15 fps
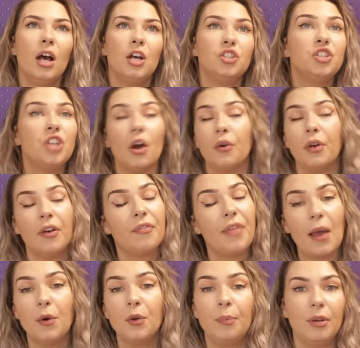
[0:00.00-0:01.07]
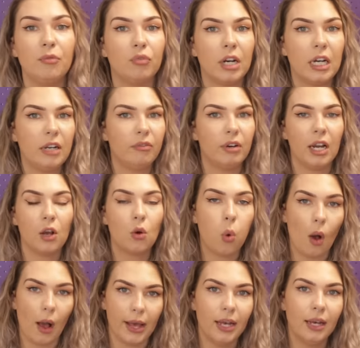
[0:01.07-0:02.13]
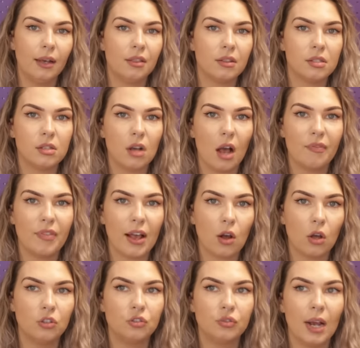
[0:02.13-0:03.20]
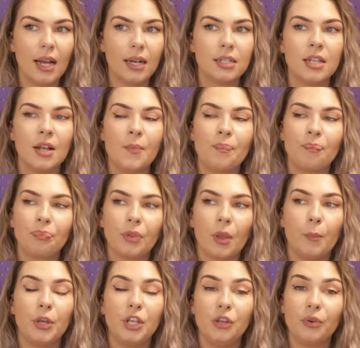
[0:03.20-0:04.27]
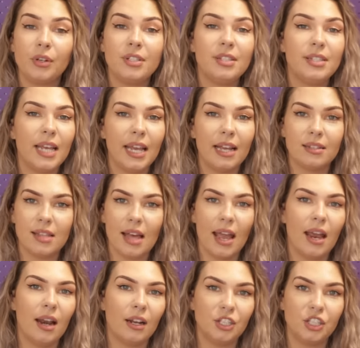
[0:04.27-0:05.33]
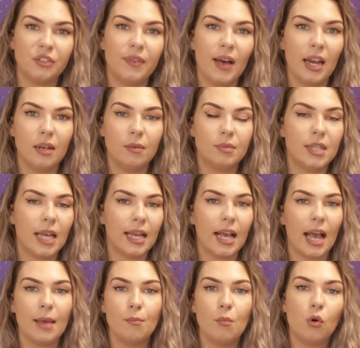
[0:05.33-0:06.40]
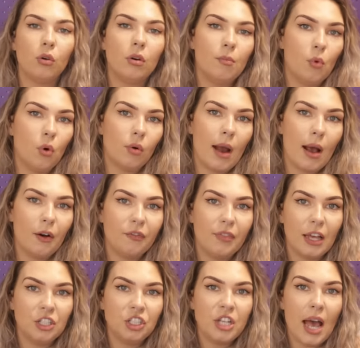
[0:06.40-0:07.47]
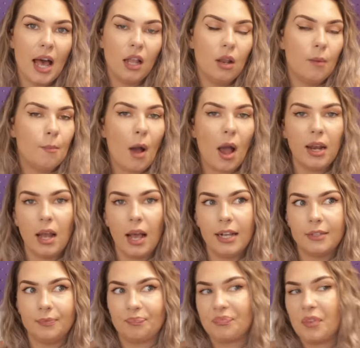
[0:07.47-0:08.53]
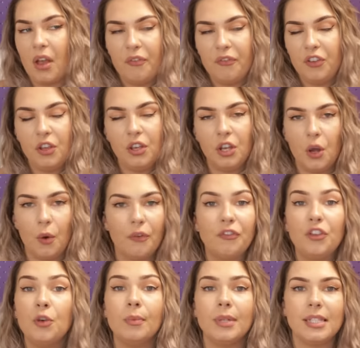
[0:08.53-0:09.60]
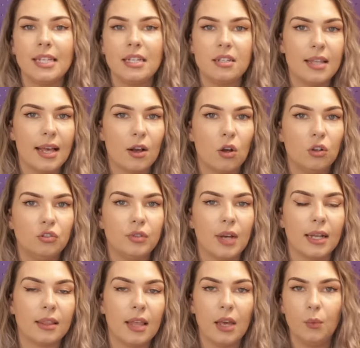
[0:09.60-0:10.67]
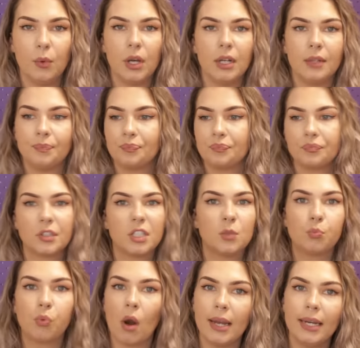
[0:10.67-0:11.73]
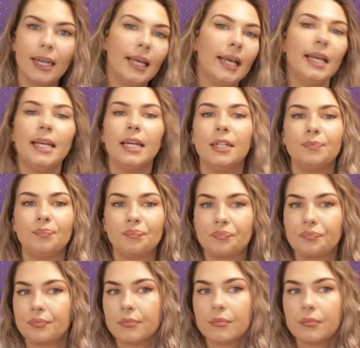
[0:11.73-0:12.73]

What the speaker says: So they would be really, really quiet at the start of their contract, but you could see as their English developed, they came more and more out of their shell, and by like a few months into their contract, they were sprightly and